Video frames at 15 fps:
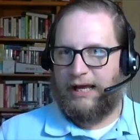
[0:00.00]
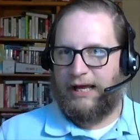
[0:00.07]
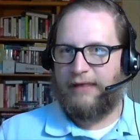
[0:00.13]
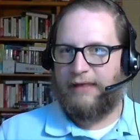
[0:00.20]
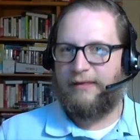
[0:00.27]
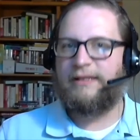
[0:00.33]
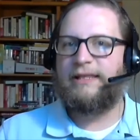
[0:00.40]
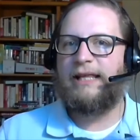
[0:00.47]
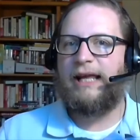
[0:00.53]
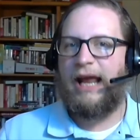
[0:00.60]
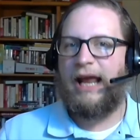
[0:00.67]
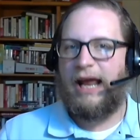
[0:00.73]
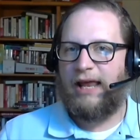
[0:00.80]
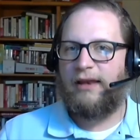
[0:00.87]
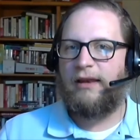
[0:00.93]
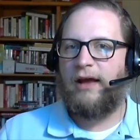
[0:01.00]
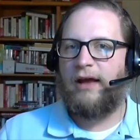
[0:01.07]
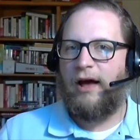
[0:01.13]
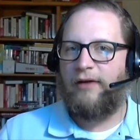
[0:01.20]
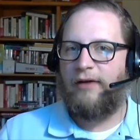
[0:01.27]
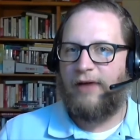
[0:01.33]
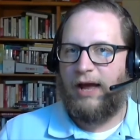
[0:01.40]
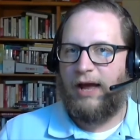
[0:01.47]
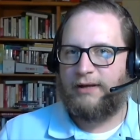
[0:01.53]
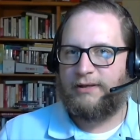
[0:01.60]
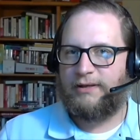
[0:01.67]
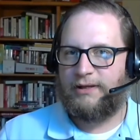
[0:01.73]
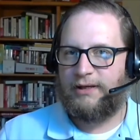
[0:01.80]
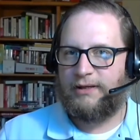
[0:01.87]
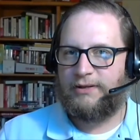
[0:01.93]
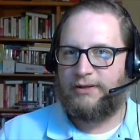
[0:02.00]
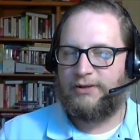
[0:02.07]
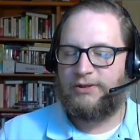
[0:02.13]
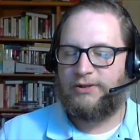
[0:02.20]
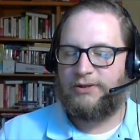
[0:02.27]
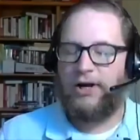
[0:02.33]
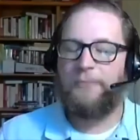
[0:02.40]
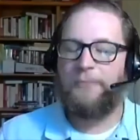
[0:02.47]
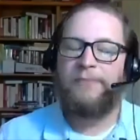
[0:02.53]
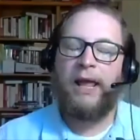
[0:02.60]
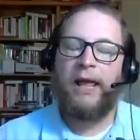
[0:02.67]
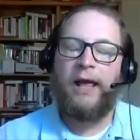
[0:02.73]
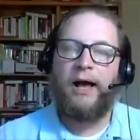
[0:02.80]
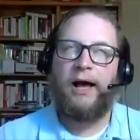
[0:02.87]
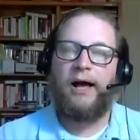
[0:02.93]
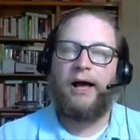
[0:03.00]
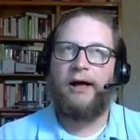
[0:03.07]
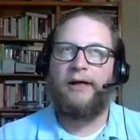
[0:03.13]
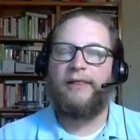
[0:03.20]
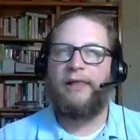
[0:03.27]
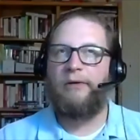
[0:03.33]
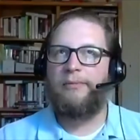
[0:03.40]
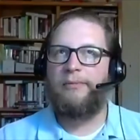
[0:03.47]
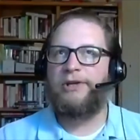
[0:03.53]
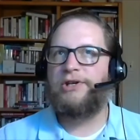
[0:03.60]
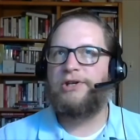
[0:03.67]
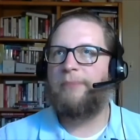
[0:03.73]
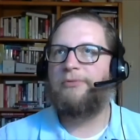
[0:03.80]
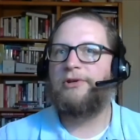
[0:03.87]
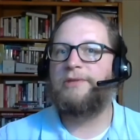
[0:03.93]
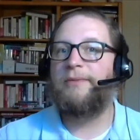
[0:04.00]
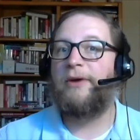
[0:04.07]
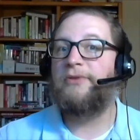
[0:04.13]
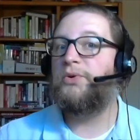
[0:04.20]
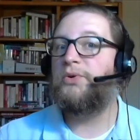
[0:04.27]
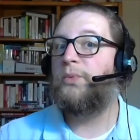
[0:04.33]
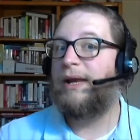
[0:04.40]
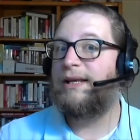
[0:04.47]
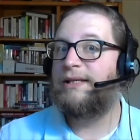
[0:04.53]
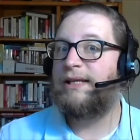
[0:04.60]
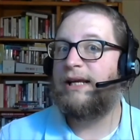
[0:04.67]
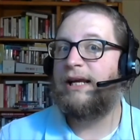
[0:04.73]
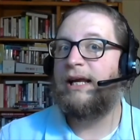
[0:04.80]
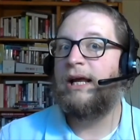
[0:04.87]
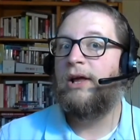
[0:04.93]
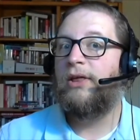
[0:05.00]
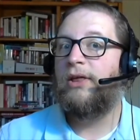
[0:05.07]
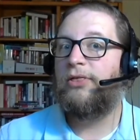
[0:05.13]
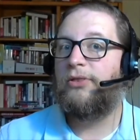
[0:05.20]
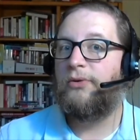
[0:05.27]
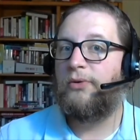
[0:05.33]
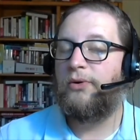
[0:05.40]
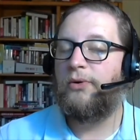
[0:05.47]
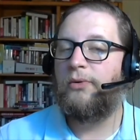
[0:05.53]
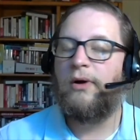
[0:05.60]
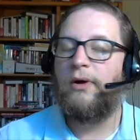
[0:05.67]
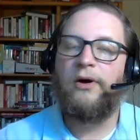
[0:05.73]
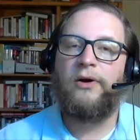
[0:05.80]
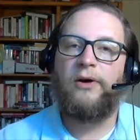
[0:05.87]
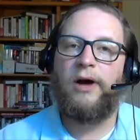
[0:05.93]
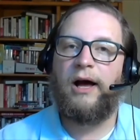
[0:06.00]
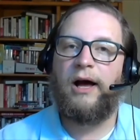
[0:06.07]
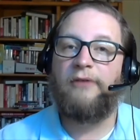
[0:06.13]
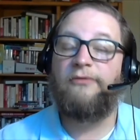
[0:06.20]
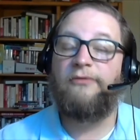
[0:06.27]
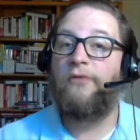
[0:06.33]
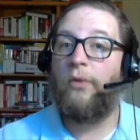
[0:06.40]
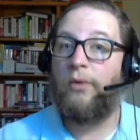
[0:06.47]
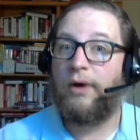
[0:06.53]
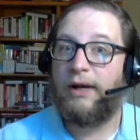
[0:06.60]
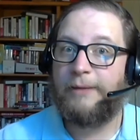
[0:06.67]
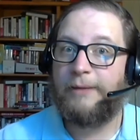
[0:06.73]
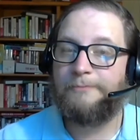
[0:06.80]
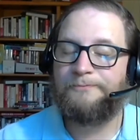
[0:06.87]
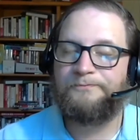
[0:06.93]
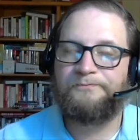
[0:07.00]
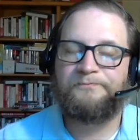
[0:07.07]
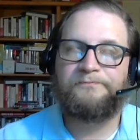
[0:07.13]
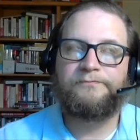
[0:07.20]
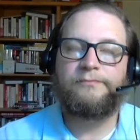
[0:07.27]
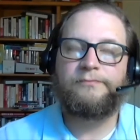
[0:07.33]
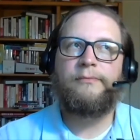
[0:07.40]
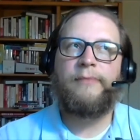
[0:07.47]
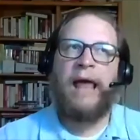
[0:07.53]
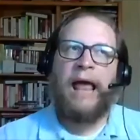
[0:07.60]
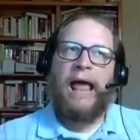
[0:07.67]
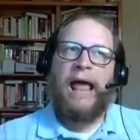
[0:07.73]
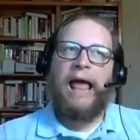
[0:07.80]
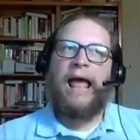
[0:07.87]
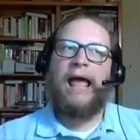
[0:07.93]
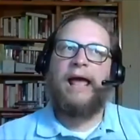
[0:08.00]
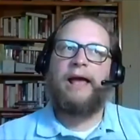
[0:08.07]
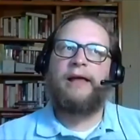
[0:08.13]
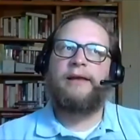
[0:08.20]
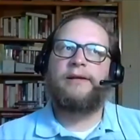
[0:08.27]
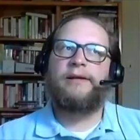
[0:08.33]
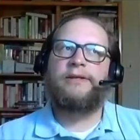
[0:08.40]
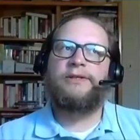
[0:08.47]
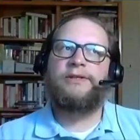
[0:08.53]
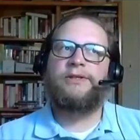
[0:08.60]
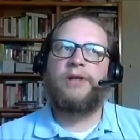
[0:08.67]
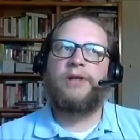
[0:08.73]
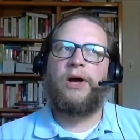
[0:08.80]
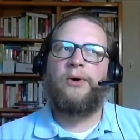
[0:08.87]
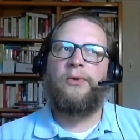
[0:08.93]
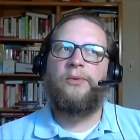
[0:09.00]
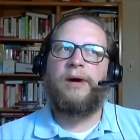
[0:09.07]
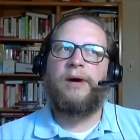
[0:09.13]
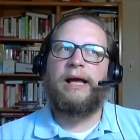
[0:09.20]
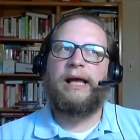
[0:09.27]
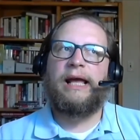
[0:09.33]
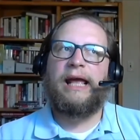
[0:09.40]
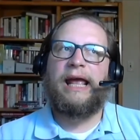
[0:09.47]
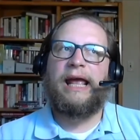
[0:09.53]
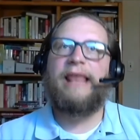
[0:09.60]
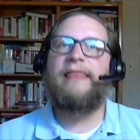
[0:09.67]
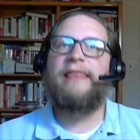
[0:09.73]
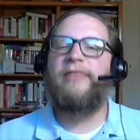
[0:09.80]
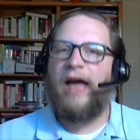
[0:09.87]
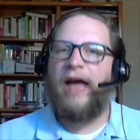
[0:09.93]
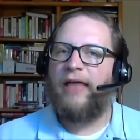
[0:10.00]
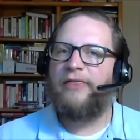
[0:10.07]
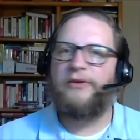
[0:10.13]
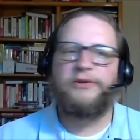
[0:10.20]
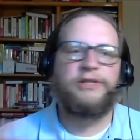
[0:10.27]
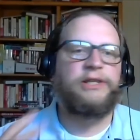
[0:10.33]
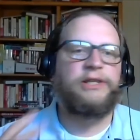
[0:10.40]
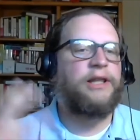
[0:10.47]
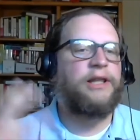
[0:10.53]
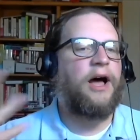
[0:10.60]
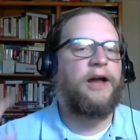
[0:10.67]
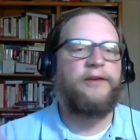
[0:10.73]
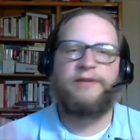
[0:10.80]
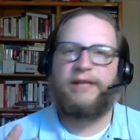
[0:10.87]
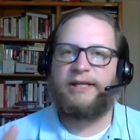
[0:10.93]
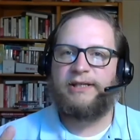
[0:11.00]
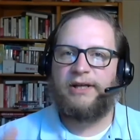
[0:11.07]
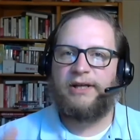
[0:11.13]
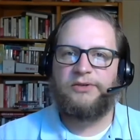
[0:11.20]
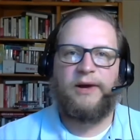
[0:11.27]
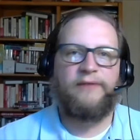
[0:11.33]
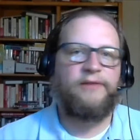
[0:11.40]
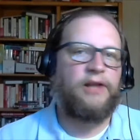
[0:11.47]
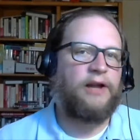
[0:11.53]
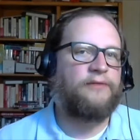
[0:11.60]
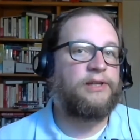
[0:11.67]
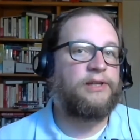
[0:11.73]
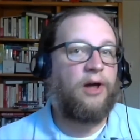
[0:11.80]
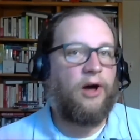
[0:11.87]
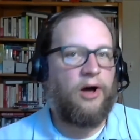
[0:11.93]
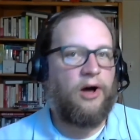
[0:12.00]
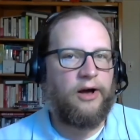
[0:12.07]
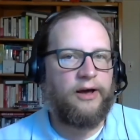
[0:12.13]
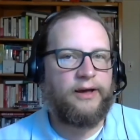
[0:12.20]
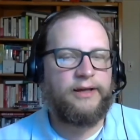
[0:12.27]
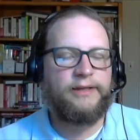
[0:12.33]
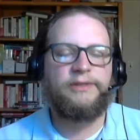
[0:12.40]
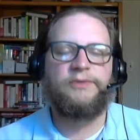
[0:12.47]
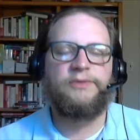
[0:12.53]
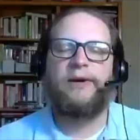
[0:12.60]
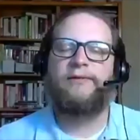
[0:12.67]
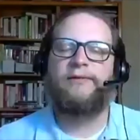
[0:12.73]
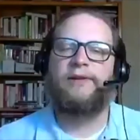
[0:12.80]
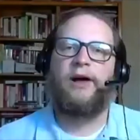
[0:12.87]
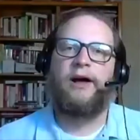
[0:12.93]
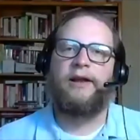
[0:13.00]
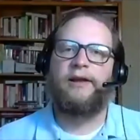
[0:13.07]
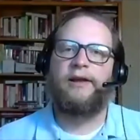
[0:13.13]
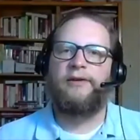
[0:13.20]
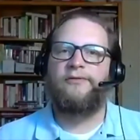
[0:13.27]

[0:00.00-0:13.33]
that's the end of Exodus. So that would be chapters about 20 through 40. And so in that, there's a lot of details. We have a lot of laws, we have a lot of